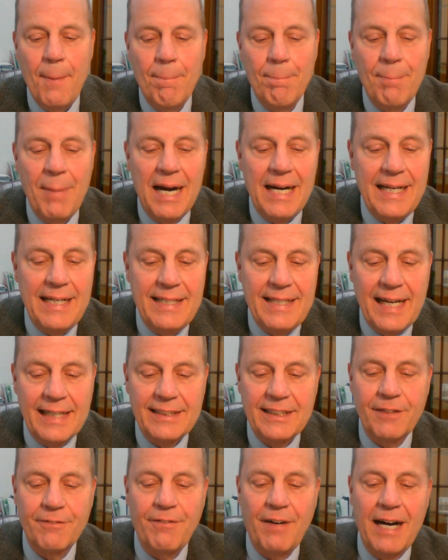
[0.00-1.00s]
Many
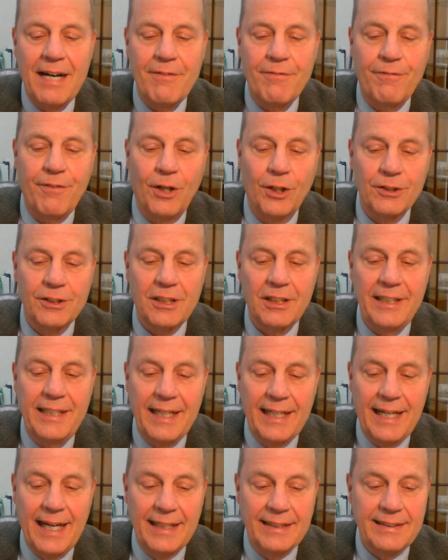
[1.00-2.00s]
testified falsely
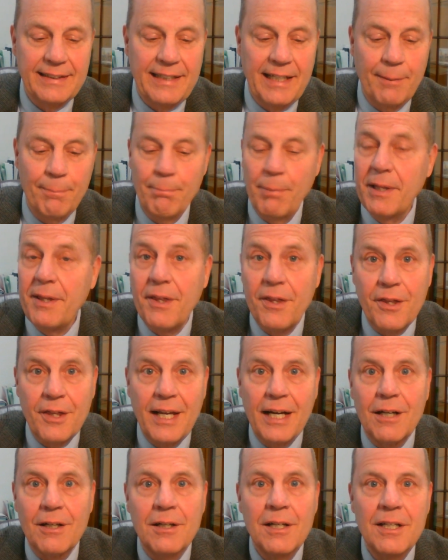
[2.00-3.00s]
against him, but
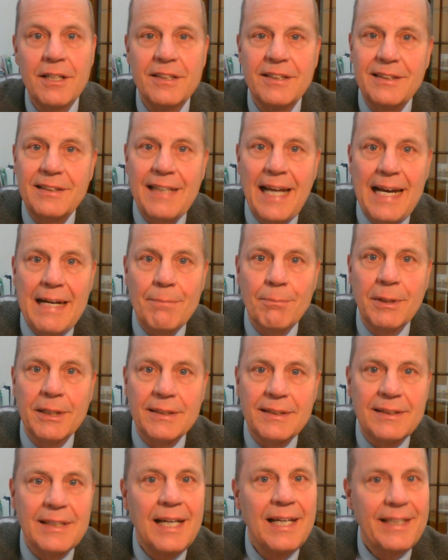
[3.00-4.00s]
their
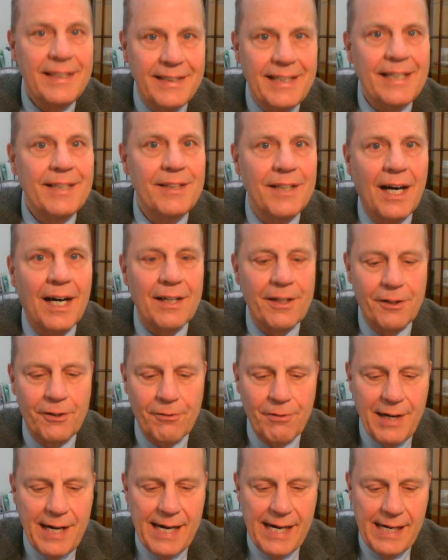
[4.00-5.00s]
statements did not
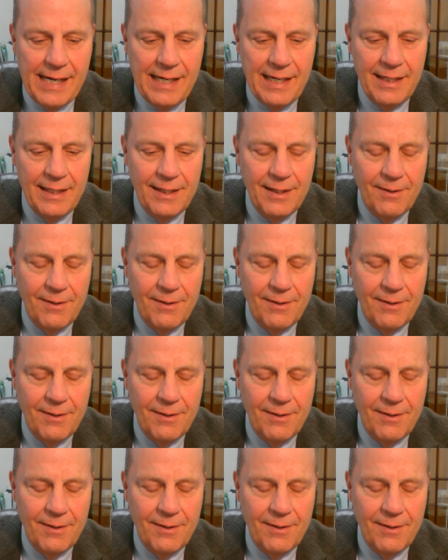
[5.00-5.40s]
agree.